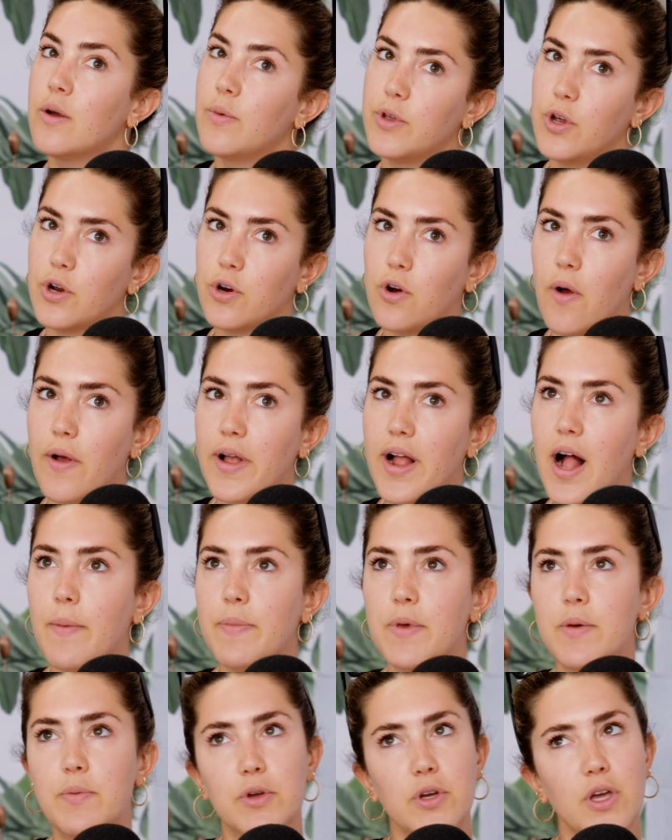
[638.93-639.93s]
when you're growing up,
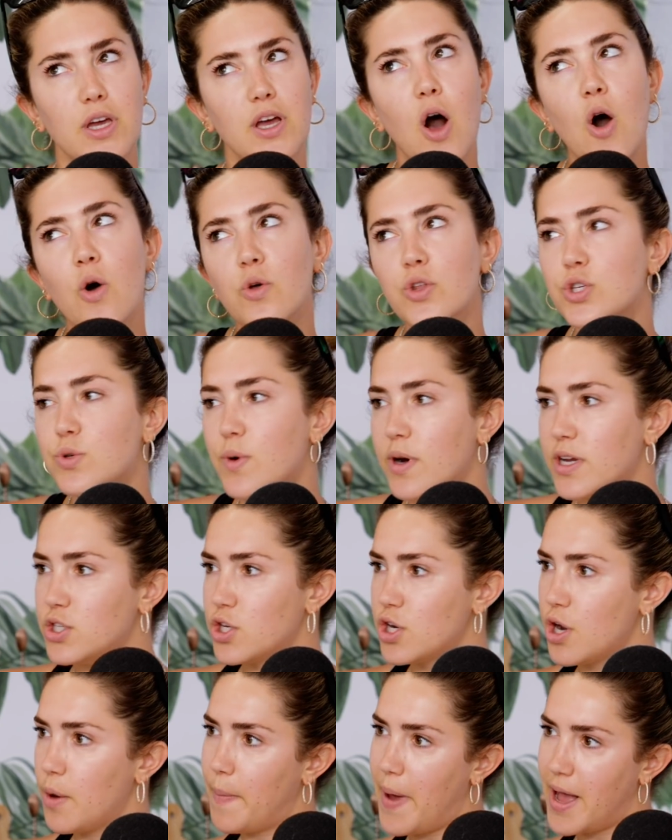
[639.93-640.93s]
people are like, oh, the 20s
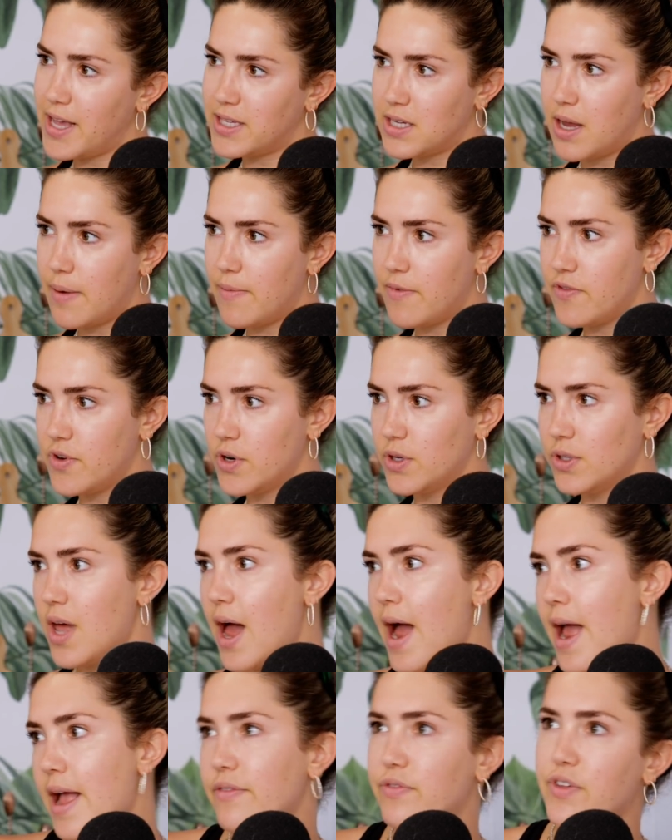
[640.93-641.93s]
are your best time of your
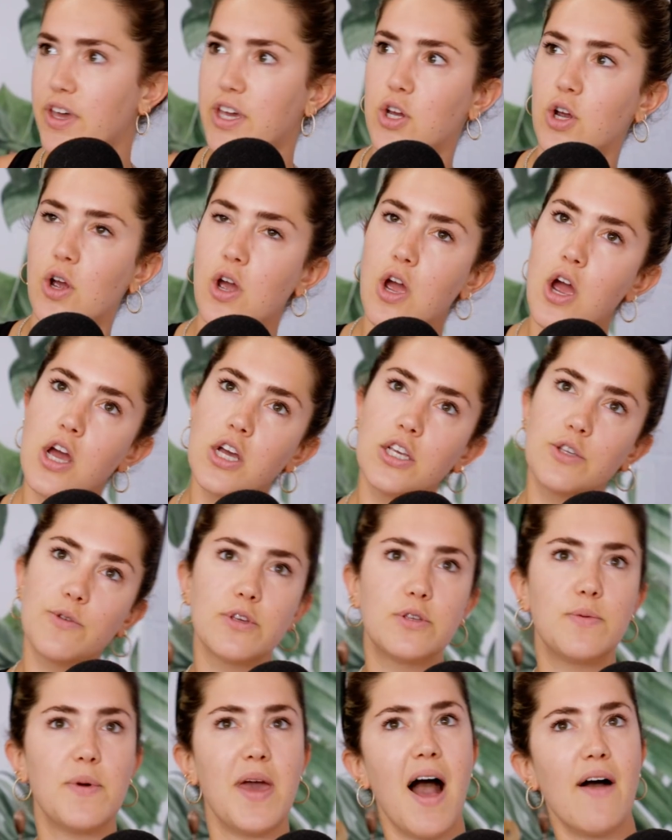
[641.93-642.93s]
life. Like, you're
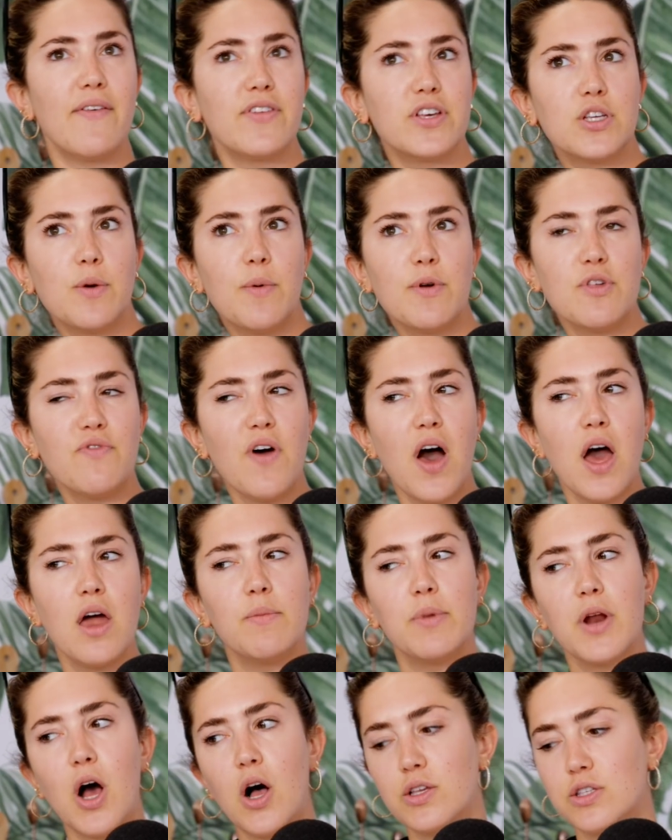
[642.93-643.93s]
supposed to be having so much fun,
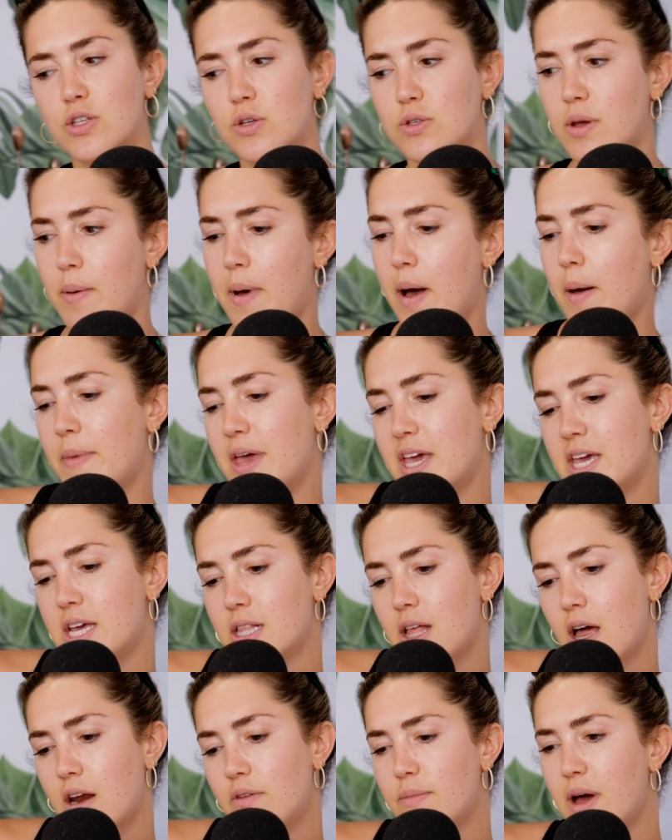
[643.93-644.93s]
but also somehow making a
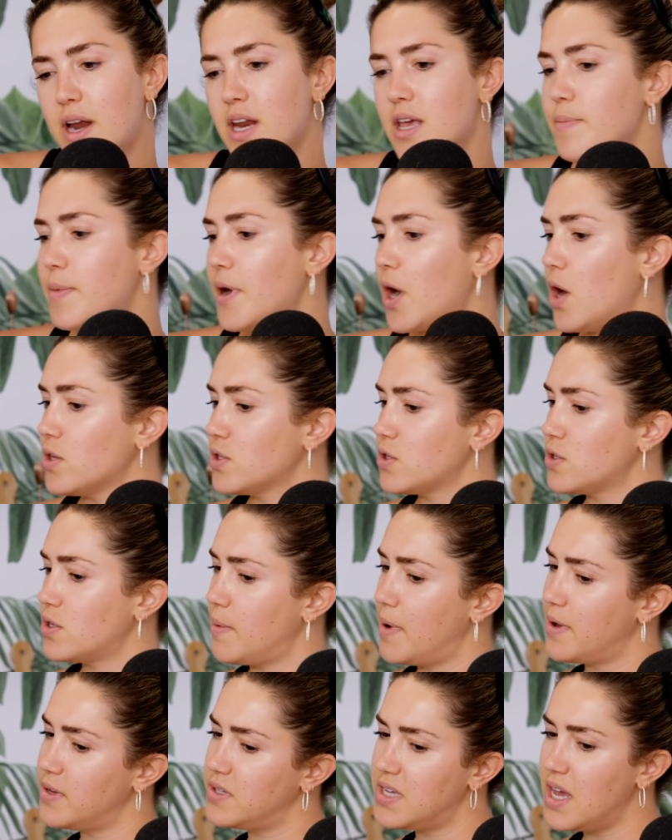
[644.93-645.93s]
lot of money, but also
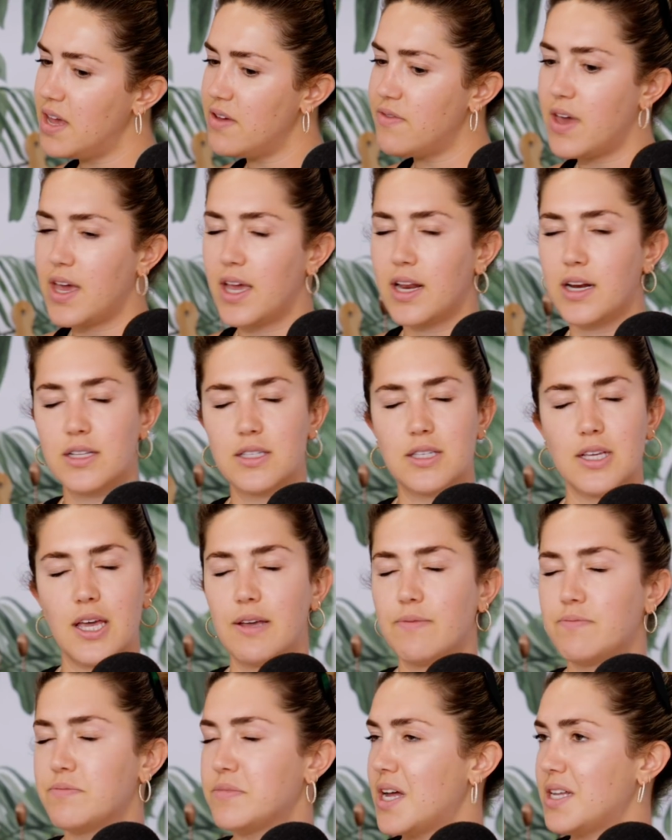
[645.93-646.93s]
somehow saving. And it's
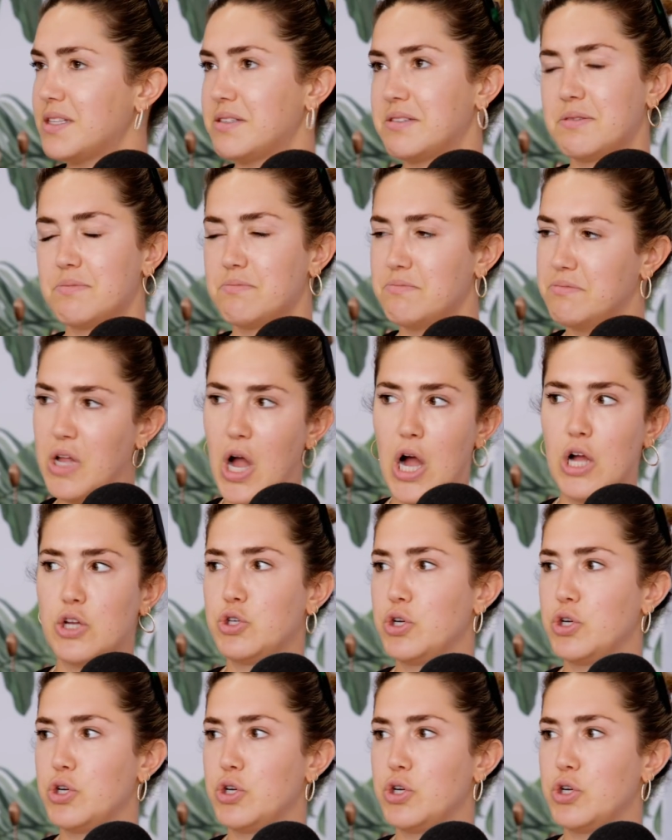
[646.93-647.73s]
like, that's not